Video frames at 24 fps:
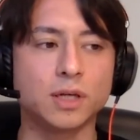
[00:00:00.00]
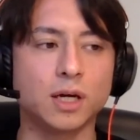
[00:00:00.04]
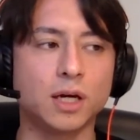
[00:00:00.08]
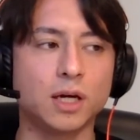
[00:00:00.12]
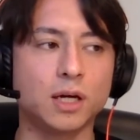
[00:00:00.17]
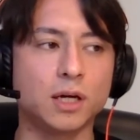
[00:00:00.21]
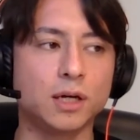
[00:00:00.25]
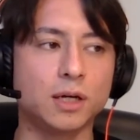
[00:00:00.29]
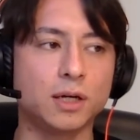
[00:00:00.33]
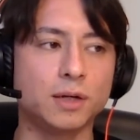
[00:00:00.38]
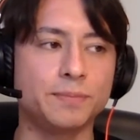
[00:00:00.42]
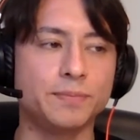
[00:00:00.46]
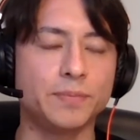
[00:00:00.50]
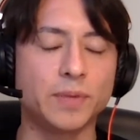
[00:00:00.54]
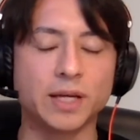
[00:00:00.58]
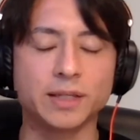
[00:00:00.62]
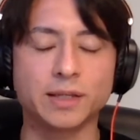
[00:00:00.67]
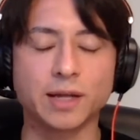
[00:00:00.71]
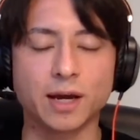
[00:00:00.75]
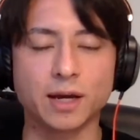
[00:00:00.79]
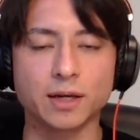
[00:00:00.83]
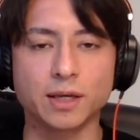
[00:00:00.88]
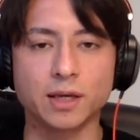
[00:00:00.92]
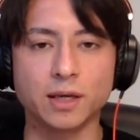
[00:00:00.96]

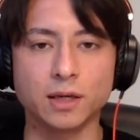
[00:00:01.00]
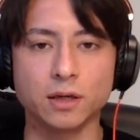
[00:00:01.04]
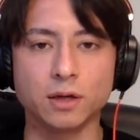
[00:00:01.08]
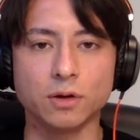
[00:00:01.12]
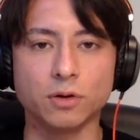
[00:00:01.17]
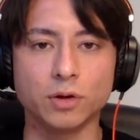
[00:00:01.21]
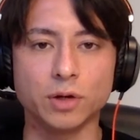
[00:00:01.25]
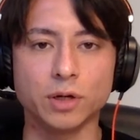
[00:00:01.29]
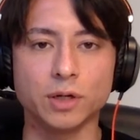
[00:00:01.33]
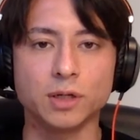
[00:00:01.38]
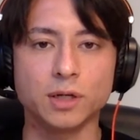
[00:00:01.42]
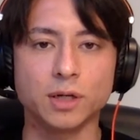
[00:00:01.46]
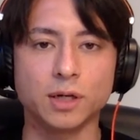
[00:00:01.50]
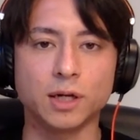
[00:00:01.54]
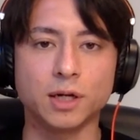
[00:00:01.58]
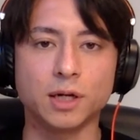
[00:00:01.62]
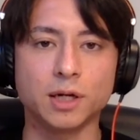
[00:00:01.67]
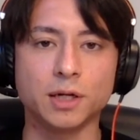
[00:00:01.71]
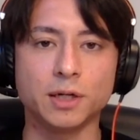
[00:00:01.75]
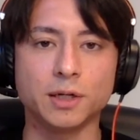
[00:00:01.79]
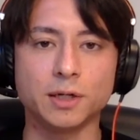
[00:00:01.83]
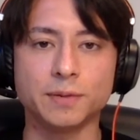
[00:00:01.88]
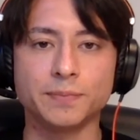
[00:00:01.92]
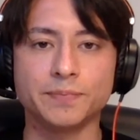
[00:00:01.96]
attacking your
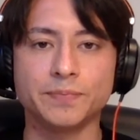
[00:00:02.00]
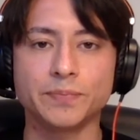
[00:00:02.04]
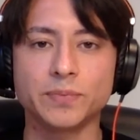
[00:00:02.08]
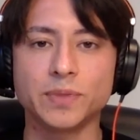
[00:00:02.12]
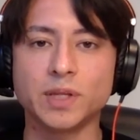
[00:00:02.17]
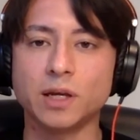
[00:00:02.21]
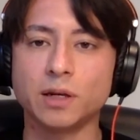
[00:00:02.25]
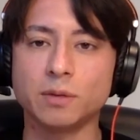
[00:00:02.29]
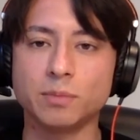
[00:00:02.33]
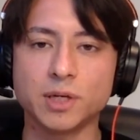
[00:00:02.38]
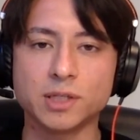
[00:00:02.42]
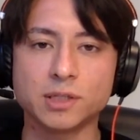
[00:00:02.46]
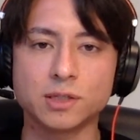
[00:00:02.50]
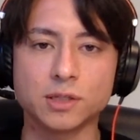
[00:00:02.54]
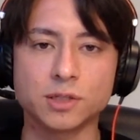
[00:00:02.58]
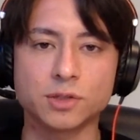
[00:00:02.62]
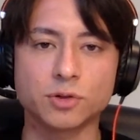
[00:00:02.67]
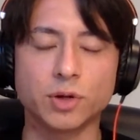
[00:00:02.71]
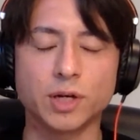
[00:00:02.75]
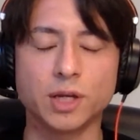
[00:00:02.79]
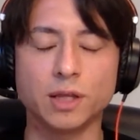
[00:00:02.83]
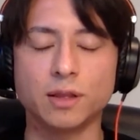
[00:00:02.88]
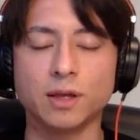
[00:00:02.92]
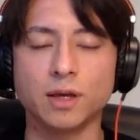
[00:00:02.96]
databases
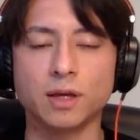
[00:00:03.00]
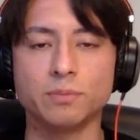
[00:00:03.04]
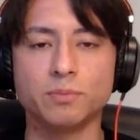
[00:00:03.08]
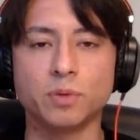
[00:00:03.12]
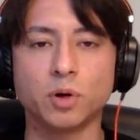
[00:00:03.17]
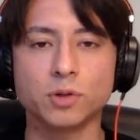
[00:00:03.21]
or anything.